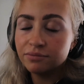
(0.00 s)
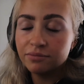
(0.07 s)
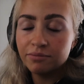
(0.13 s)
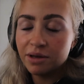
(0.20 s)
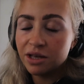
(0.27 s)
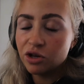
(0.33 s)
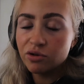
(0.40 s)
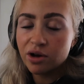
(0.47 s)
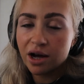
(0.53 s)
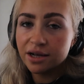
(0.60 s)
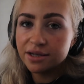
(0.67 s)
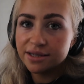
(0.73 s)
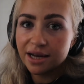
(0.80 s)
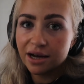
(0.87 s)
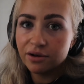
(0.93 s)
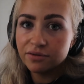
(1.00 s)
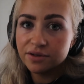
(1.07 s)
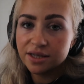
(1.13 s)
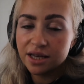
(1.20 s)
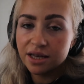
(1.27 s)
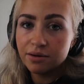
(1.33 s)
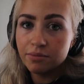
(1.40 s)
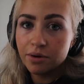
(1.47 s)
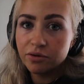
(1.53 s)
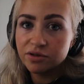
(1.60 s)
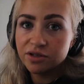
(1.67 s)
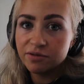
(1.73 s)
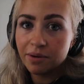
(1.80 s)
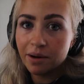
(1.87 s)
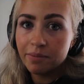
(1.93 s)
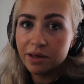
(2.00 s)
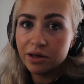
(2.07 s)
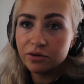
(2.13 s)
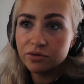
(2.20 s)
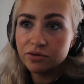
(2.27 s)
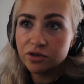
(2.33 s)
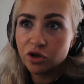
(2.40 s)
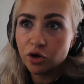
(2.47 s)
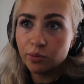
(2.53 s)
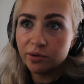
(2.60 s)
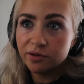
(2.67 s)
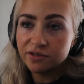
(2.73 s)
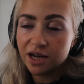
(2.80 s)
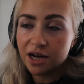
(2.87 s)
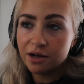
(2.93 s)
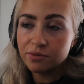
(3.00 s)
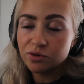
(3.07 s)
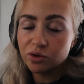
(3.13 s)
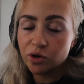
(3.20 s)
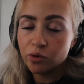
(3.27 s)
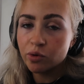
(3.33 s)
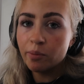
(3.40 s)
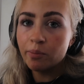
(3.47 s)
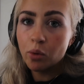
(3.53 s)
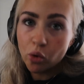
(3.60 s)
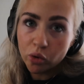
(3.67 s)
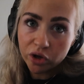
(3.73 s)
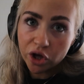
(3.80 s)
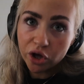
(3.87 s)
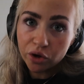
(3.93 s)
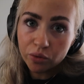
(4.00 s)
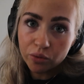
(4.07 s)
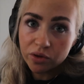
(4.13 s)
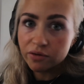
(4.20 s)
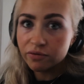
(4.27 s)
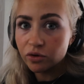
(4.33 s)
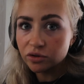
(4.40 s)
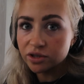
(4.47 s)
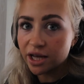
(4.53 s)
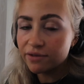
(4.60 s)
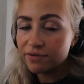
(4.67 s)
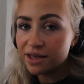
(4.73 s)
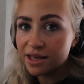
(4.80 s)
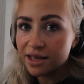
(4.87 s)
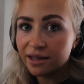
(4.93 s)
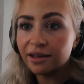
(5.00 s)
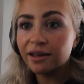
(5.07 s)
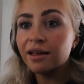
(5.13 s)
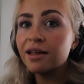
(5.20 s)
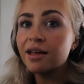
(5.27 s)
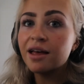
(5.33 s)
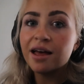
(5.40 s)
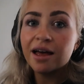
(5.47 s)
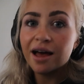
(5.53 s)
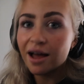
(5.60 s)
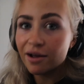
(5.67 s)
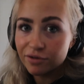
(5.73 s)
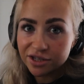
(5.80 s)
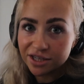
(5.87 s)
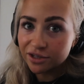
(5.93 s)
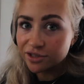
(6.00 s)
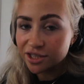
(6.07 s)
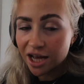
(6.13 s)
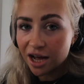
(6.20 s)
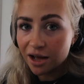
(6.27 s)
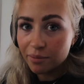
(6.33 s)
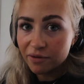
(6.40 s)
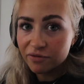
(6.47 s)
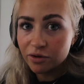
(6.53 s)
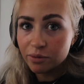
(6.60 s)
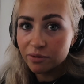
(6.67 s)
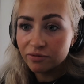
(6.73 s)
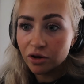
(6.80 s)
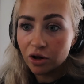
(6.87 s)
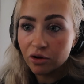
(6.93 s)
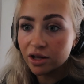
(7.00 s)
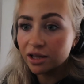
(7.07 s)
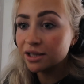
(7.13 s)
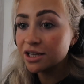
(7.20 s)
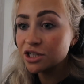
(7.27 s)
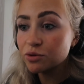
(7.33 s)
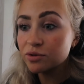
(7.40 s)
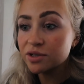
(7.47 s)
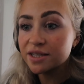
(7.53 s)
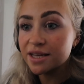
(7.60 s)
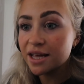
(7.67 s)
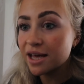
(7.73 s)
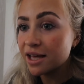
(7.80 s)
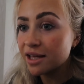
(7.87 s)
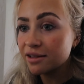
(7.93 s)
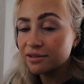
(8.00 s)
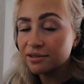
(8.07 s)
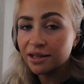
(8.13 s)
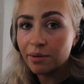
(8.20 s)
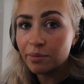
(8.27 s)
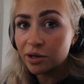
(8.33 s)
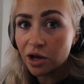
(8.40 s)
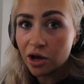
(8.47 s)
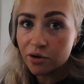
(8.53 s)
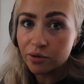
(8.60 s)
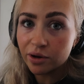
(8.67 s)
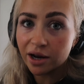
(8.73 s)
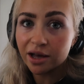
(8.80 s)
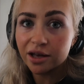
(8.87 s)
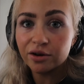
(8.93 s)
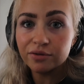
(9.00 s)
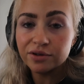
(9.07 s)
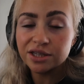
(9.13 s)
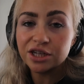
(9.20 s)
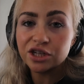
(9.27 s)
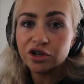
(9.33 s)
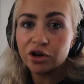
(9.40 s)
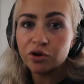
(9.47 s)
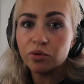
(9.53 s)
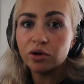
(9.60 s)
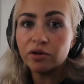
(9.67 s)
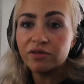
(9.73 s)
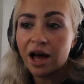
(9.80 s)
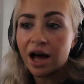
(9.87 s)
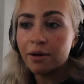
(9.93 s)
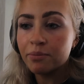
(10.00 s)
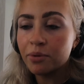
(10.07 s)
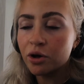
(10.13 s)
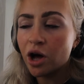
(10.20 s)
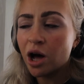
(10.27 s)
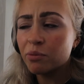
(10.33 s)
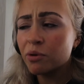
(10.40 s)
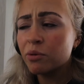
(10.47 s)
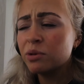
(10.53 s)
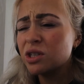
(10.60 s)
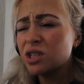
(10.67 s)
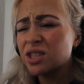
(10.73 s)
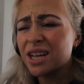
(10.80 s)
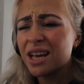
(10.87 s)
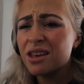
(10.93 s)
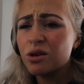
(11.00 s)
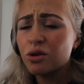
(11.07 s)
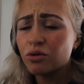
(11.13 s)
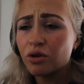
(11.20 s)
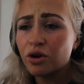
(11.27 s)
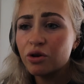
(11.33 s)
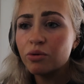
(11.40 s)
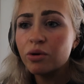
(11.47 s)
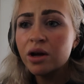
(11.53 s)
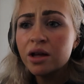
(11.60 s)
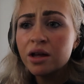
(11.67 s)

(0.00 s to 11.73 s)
me and you guys now have seen most of my meals a couple of times, so I don't want to bore you with the full day of eating every single time I film a vlog. Unless you want to see it, let me know and I can obviously show you all of that, but I'll probably just take you through